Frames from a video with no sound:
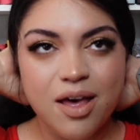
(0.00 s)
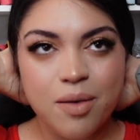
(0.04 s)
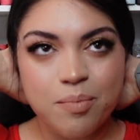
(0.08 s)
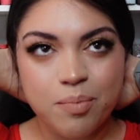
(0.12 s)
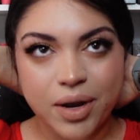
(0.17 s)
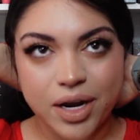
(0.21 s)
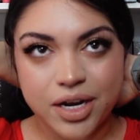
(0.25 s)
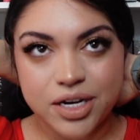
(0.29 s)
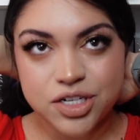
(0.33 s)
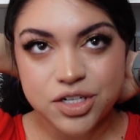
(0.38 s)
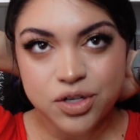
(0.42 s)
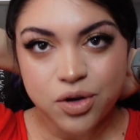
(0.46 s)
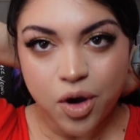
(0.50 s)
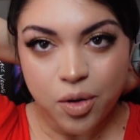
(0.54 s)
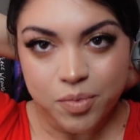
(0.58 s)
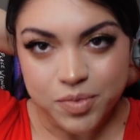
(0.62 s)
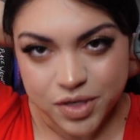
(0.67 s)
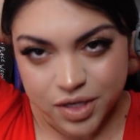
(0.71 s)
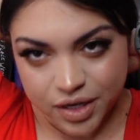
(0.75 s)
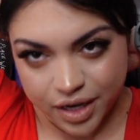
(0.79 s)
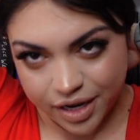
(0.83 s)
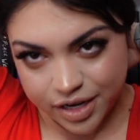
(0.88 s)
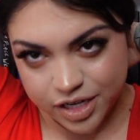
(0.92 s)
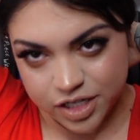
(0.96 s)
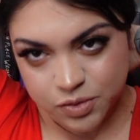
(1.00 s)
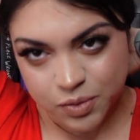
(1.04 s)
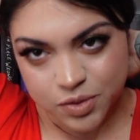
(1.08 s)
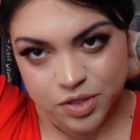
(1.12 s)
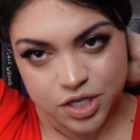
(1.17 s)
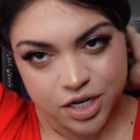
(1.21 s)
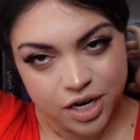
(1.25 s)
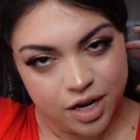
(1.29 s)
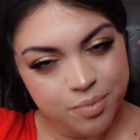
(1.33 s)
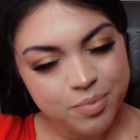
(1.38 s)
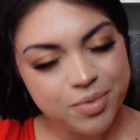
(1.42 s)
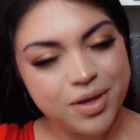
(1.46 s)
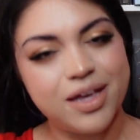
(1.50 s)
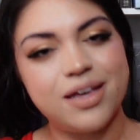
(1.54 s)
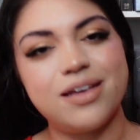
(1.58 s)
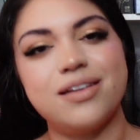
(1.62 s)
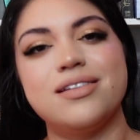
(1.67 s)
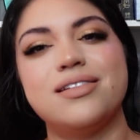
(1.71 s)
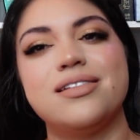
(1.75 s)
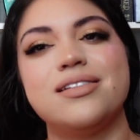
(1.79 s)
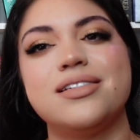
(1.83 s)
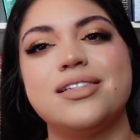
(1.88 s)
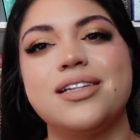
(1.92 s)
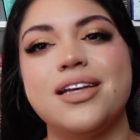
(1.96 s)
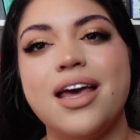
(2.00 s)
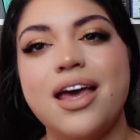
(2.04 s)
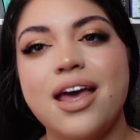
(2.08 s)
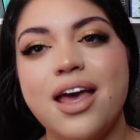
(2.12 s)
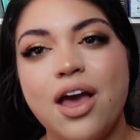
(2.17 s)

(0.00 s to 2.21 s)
But I do hope to kind of switch it up and